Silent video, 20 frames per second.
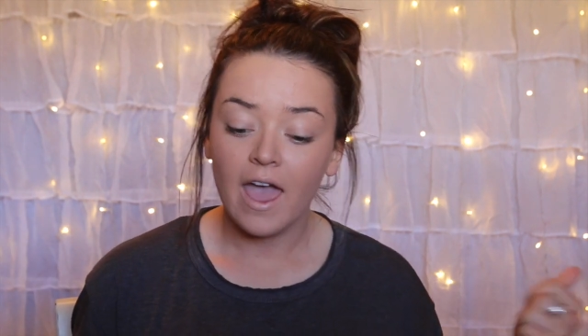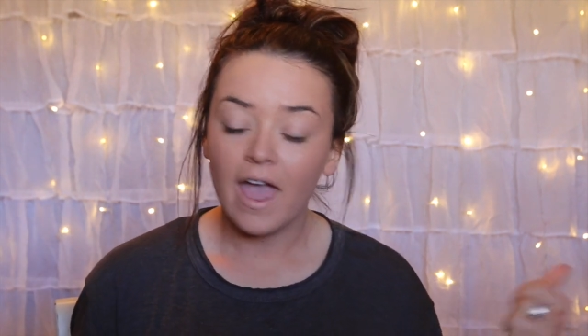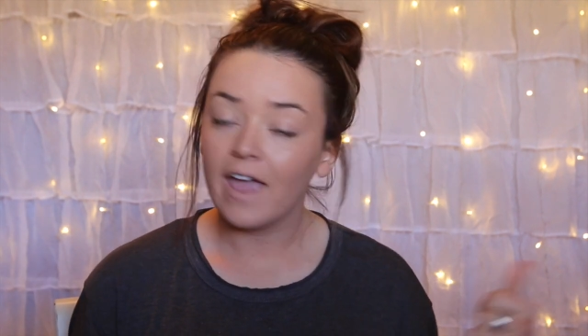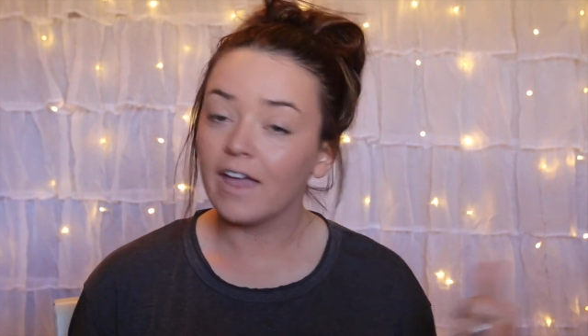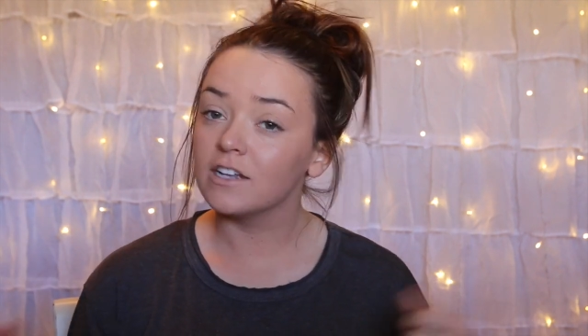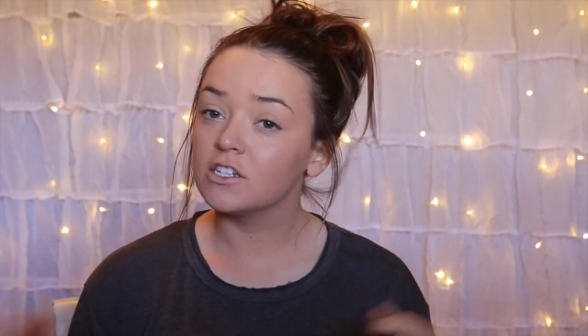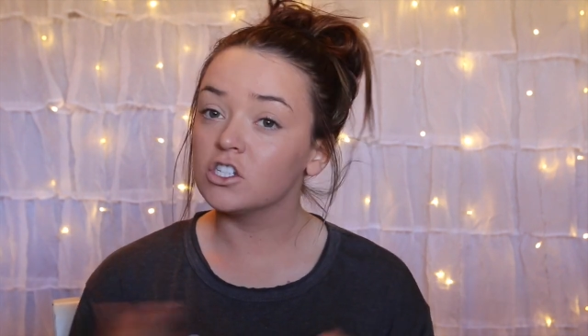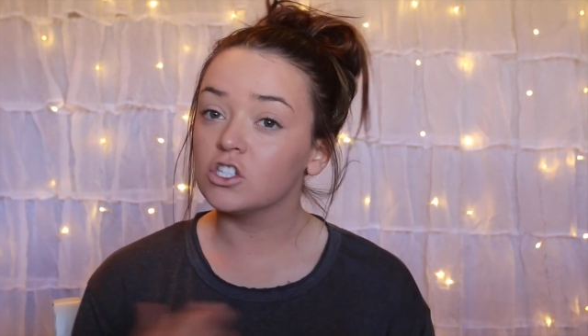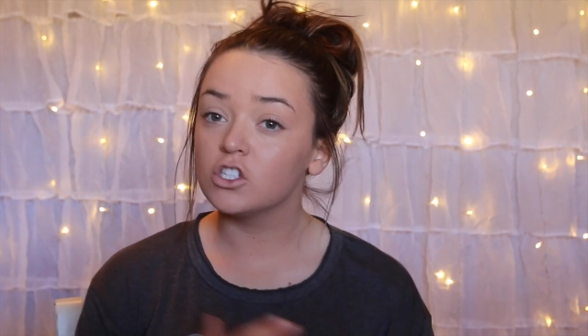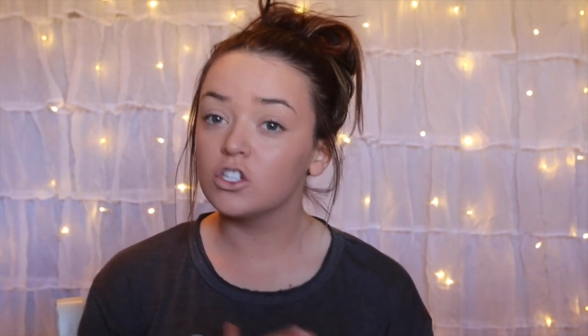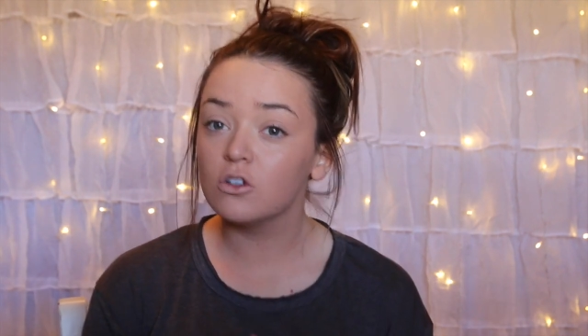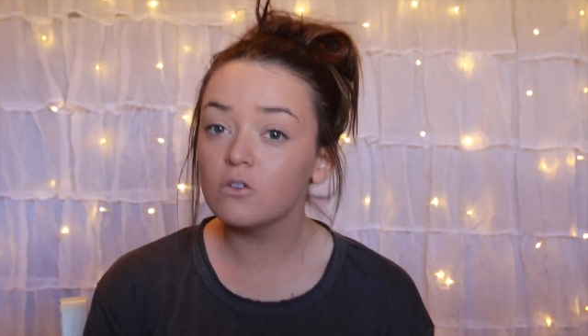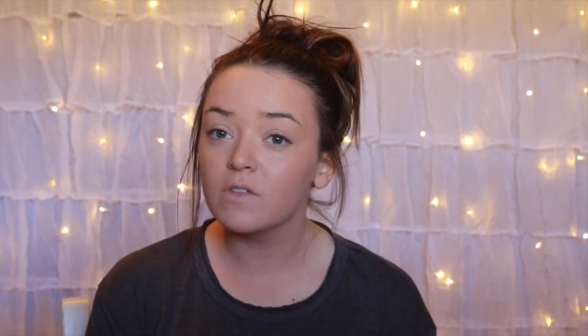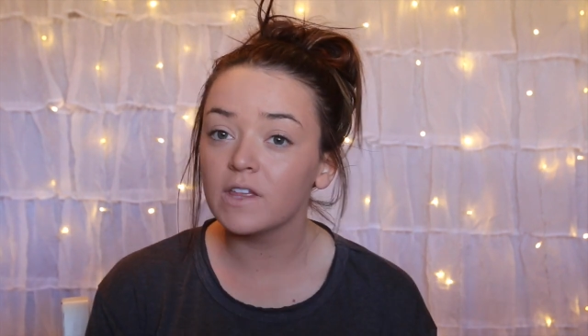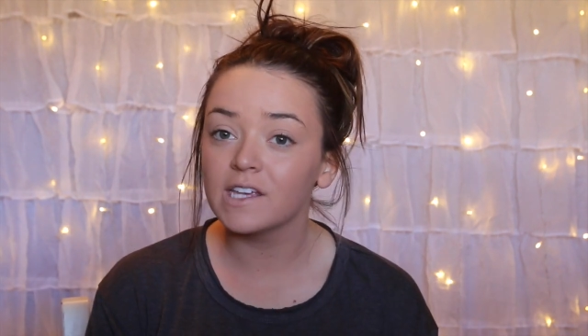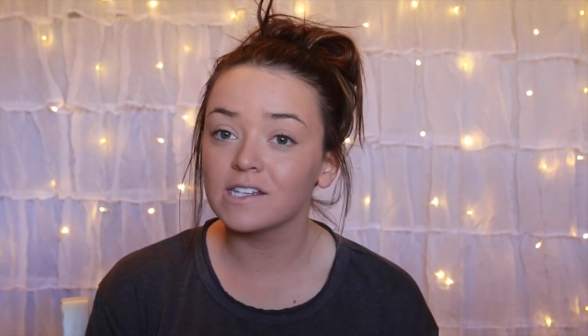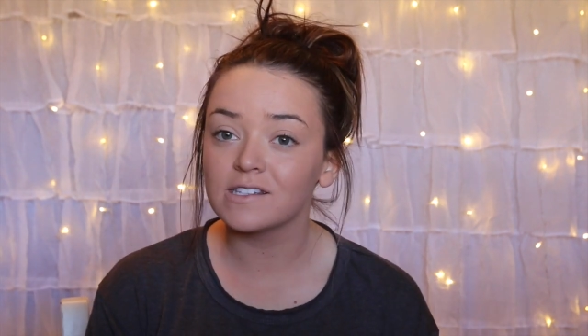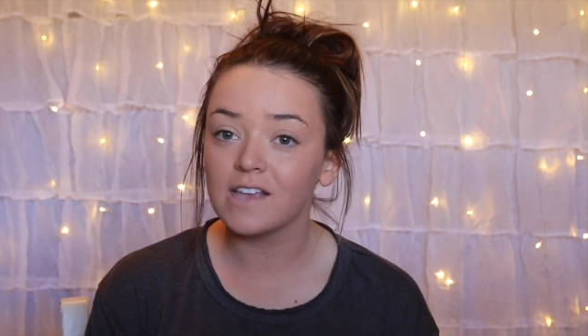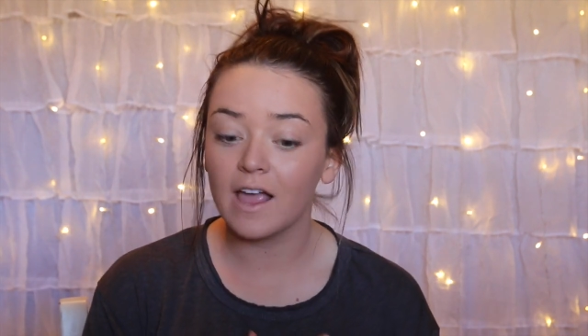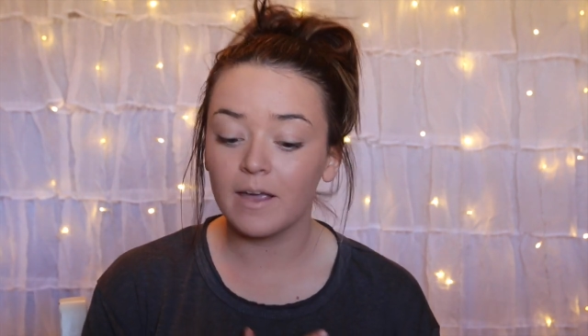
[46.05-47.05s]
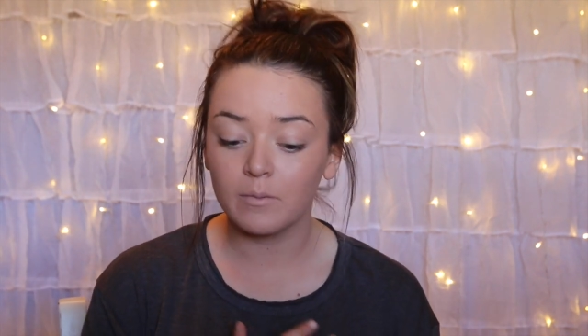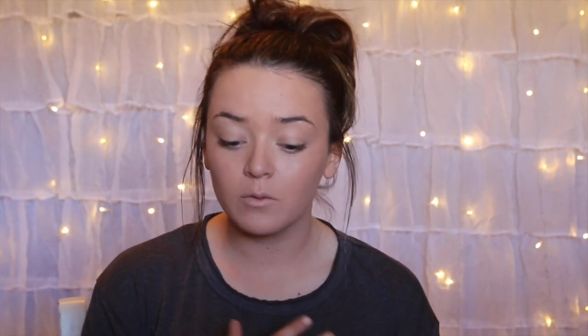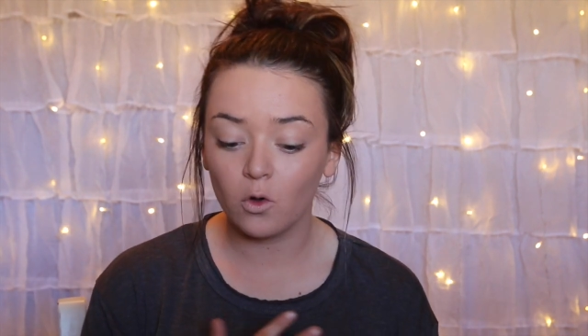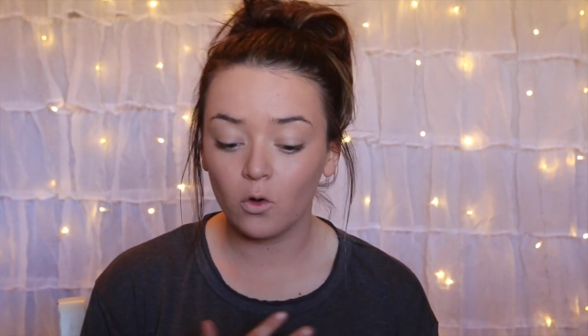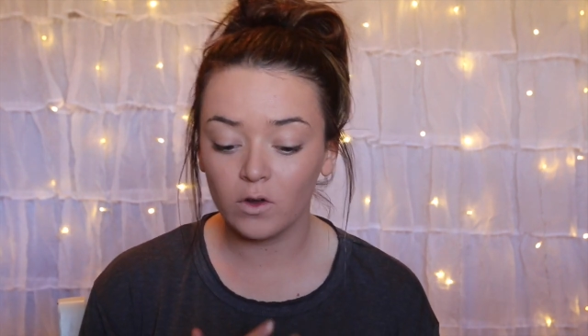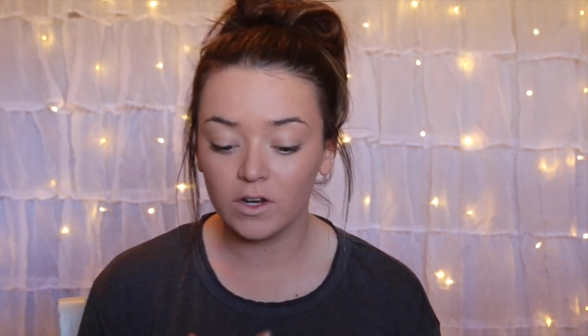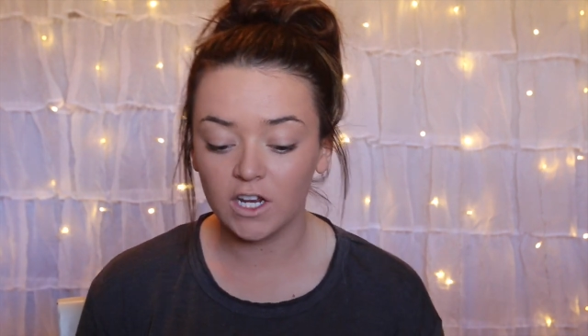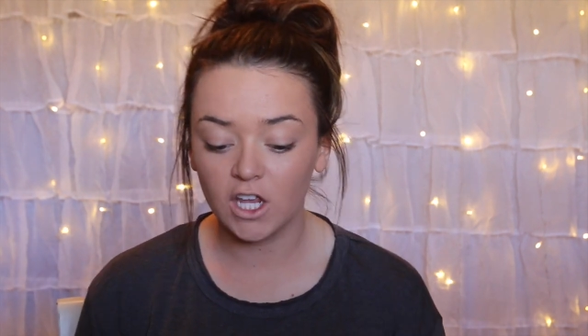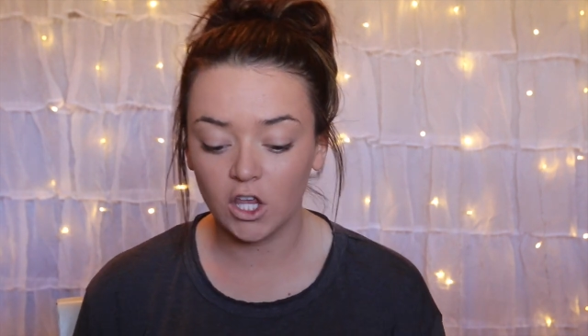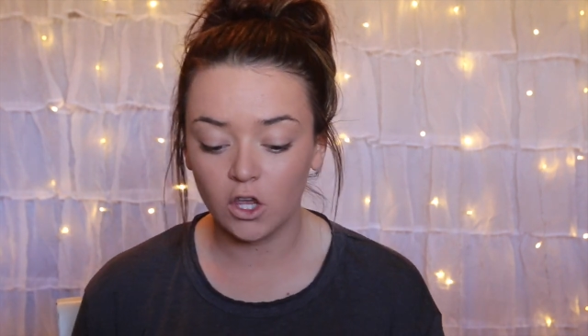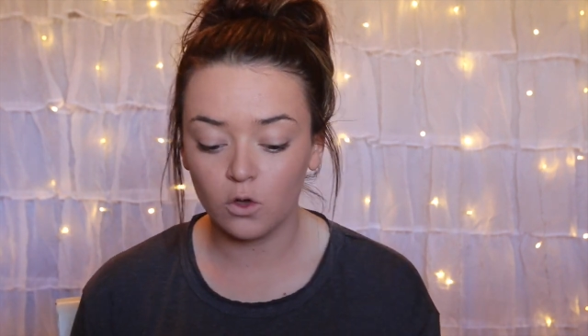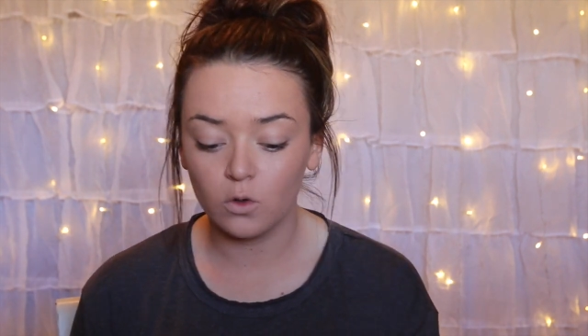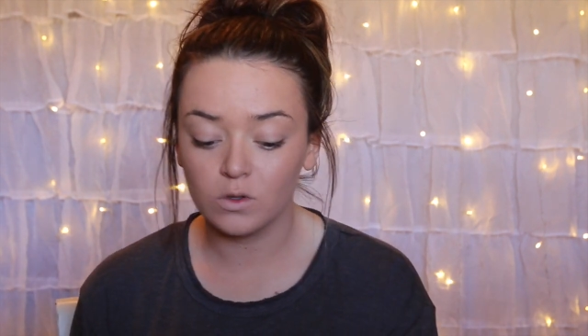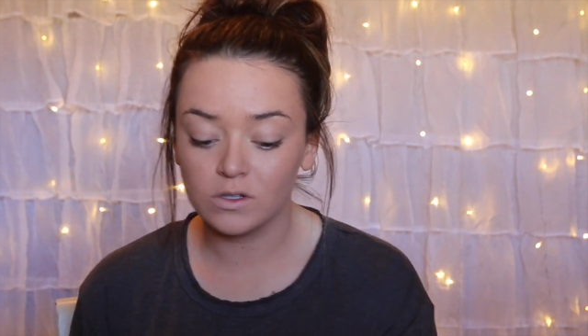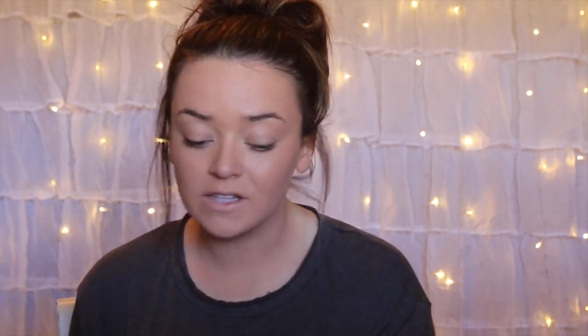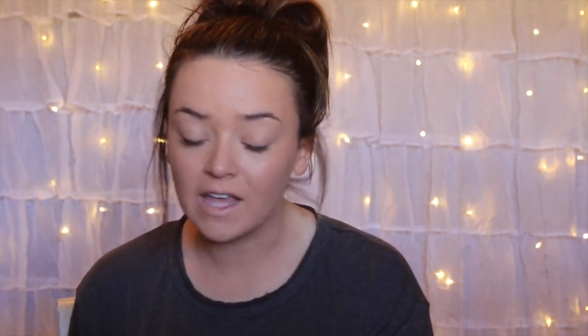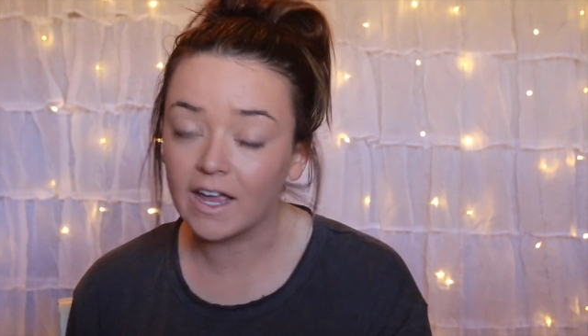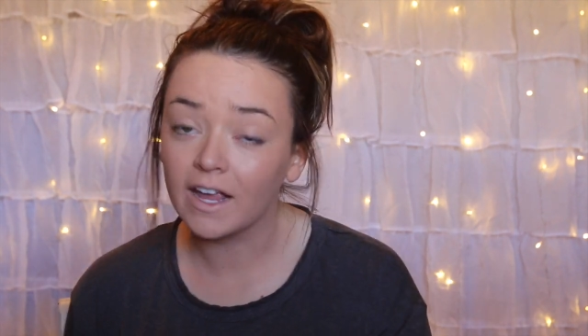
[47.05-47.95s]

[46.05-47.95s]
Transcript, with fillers: And to do this, I'm going to use,